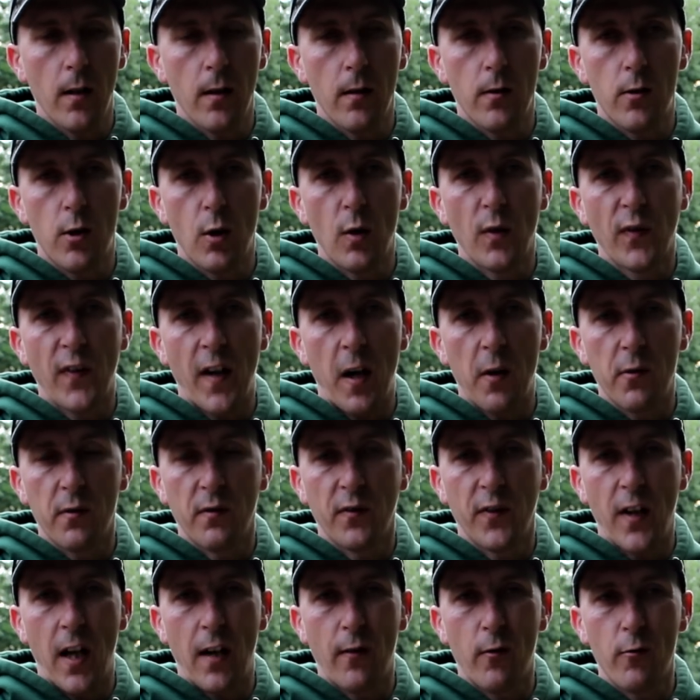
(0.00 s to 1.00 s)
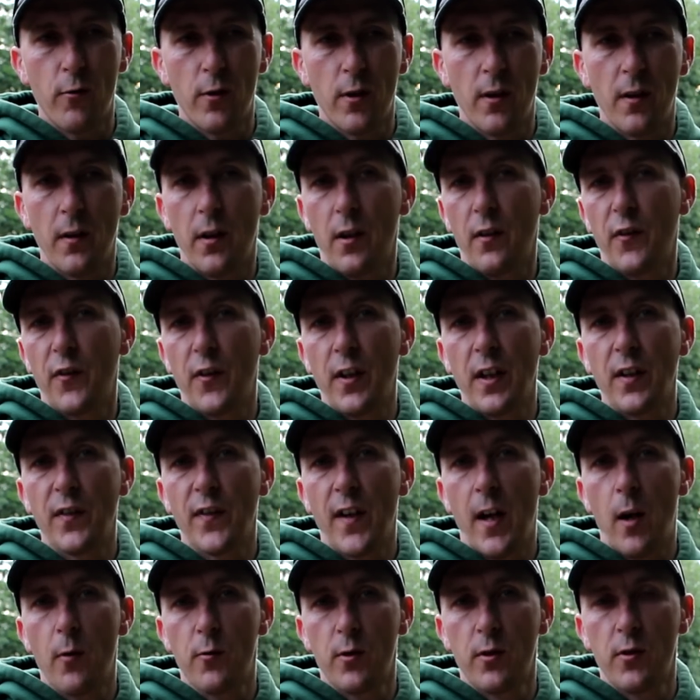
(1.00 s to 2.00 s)
2500 or a
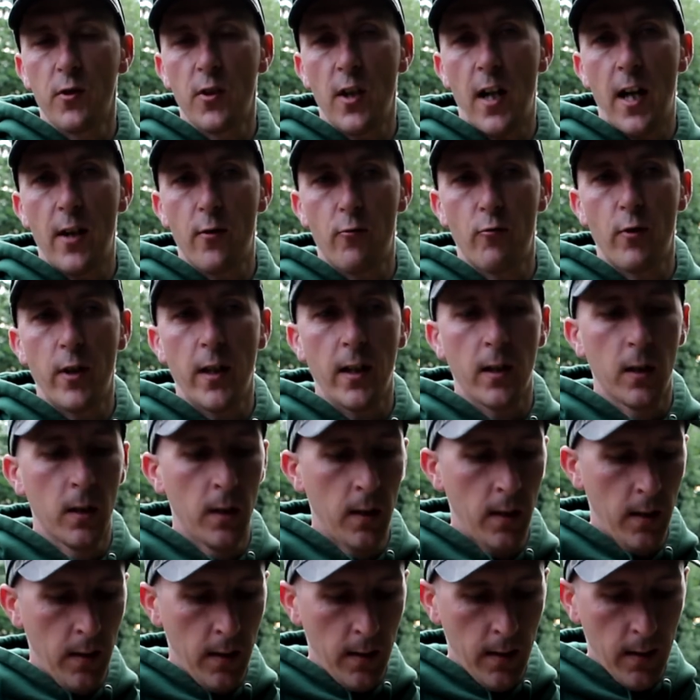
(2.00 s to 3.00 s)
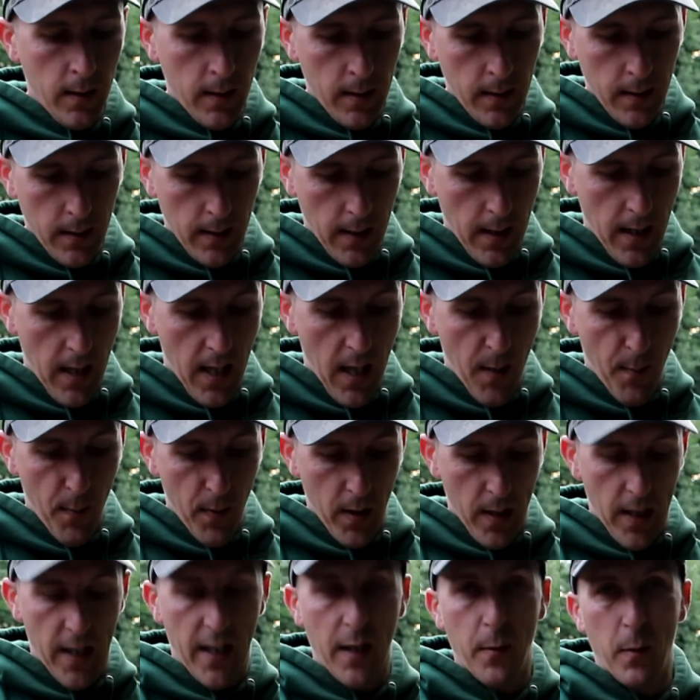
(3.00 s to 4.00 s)
3000 size reel, and
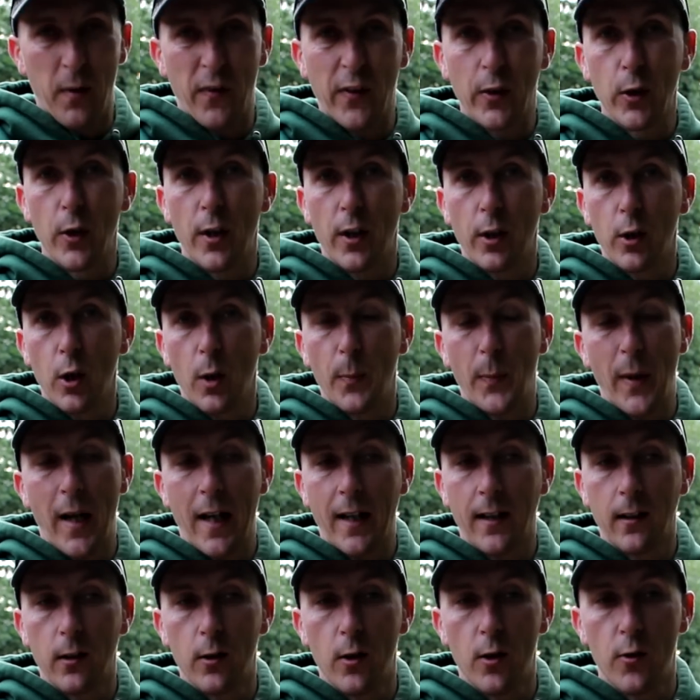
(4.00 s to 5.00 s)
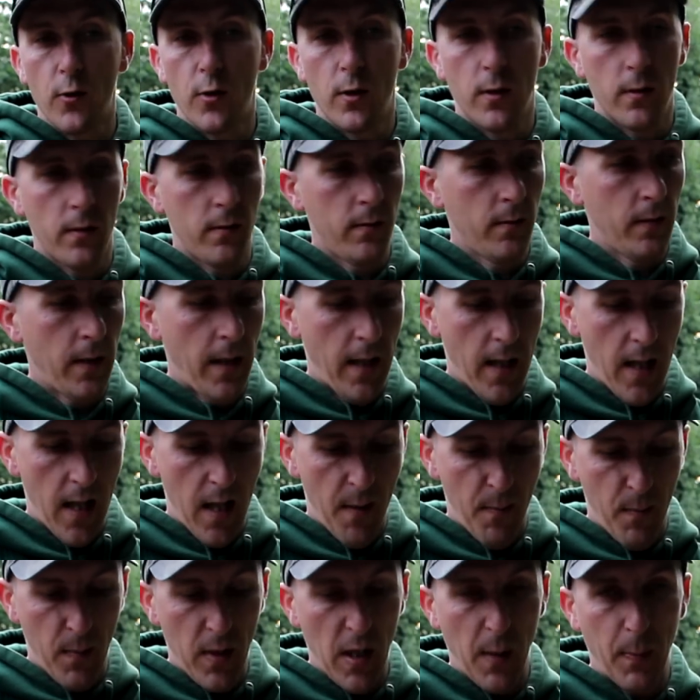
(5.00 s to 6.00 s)
then if you're going to go pike lures,
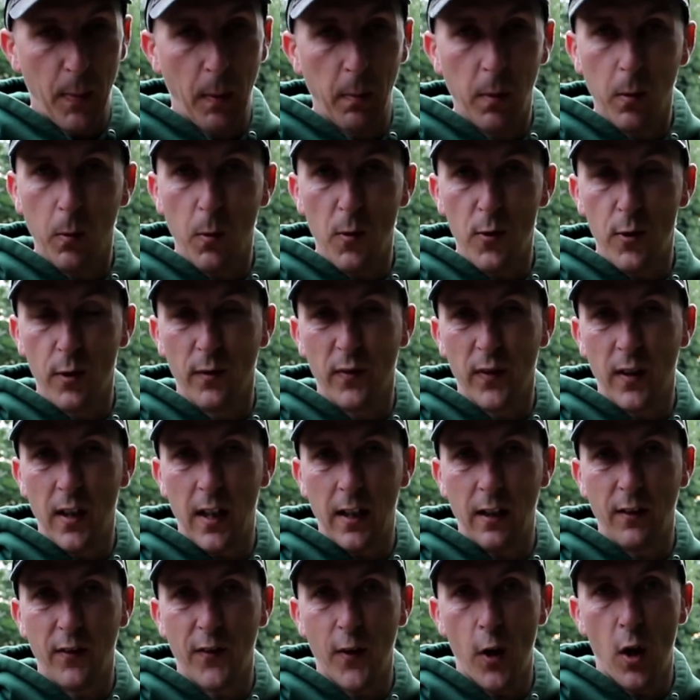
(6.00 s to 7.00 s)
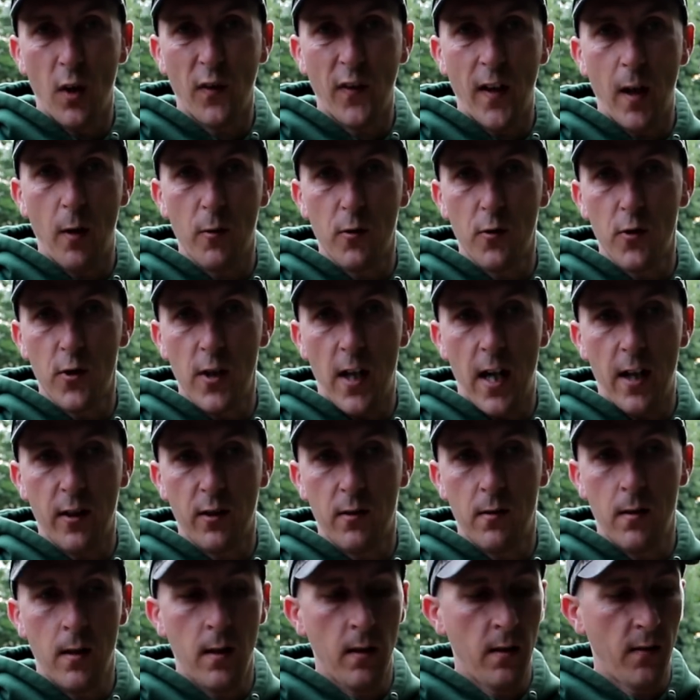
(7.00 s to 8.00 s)
you probably want something like a 4000
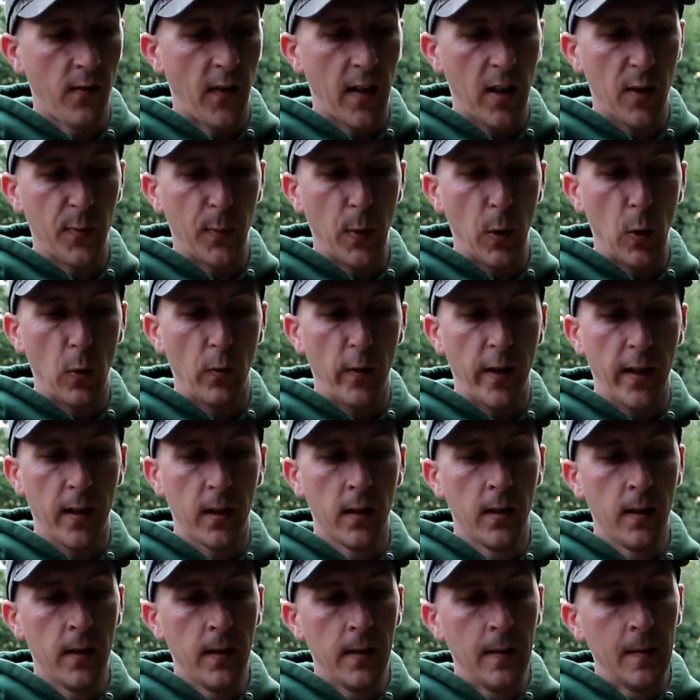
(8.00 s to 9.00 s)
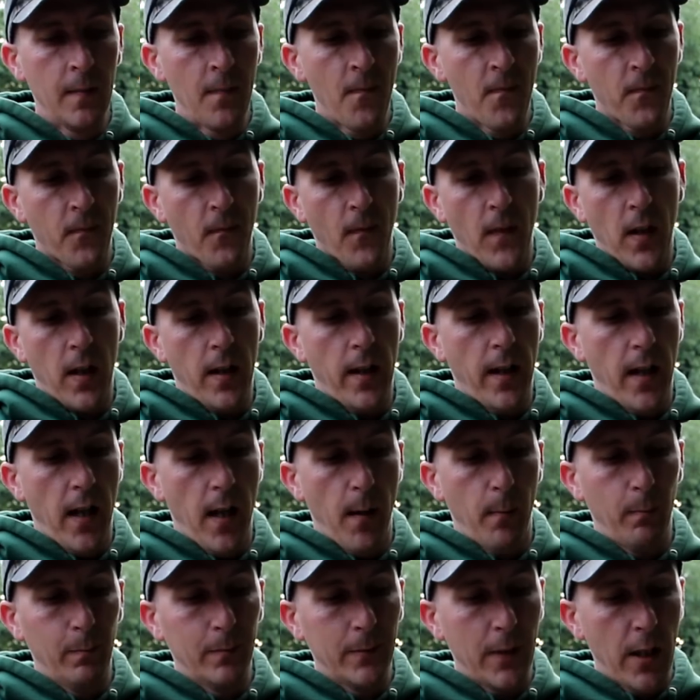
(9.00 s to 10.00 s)
size fixed spool reel.
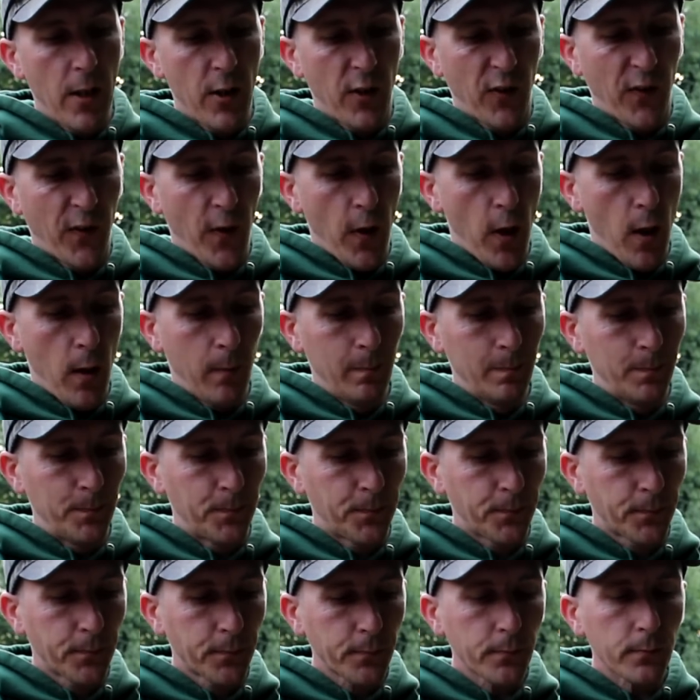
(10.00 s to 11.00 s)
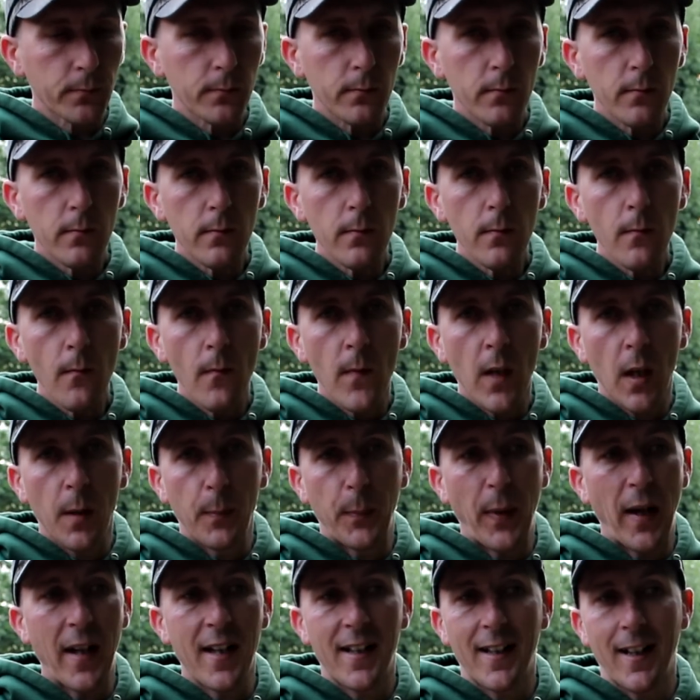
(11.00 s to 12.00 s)
As for
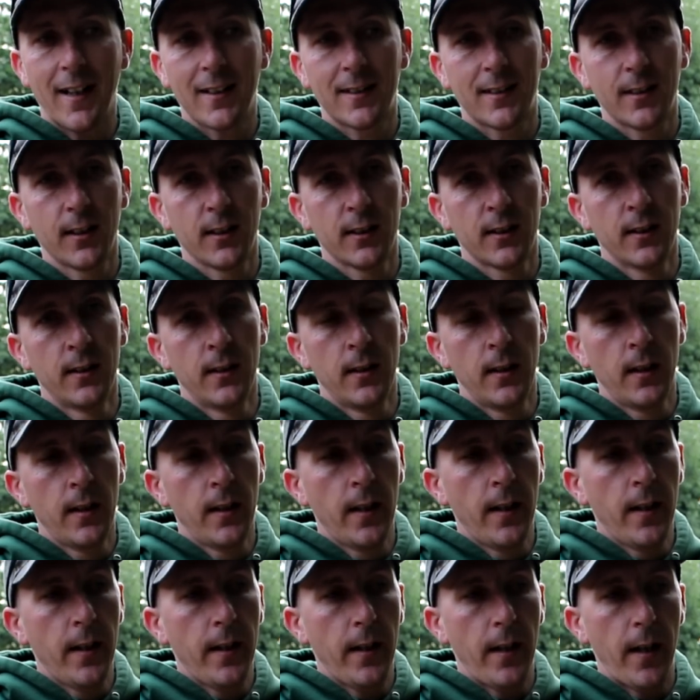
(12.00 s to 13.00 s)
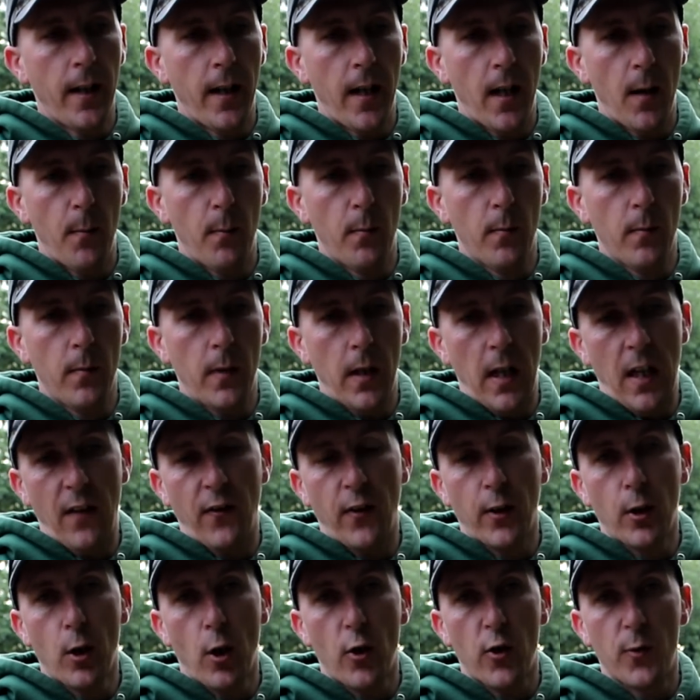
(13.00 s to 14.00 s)
bait casters, if
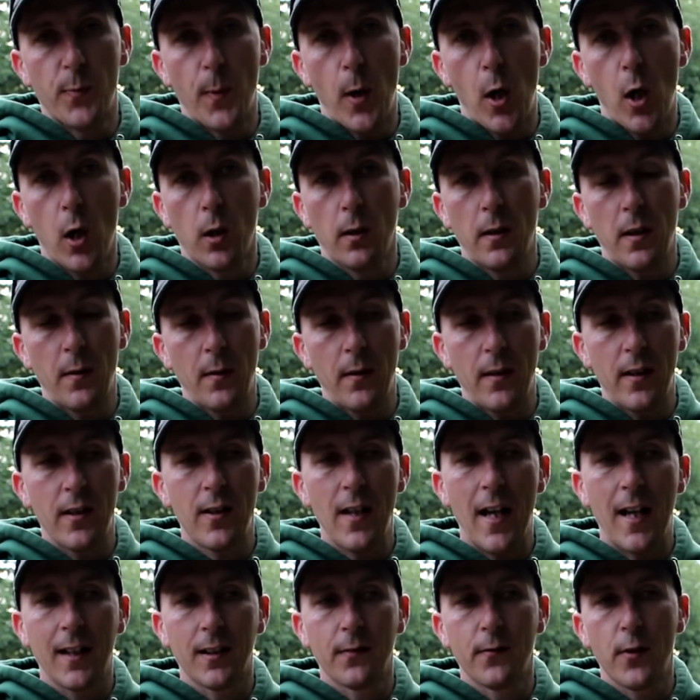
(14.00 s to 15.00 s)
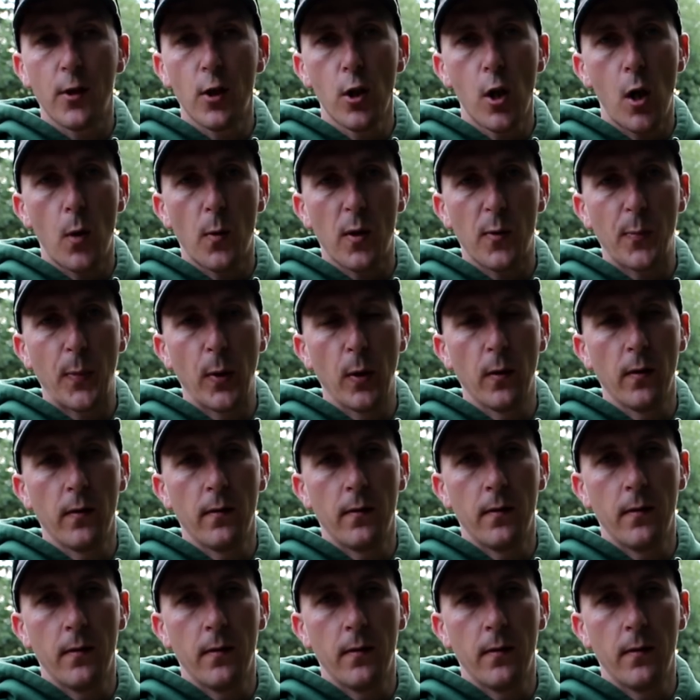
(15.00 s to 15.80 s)
you go small, it's hard. We don't always put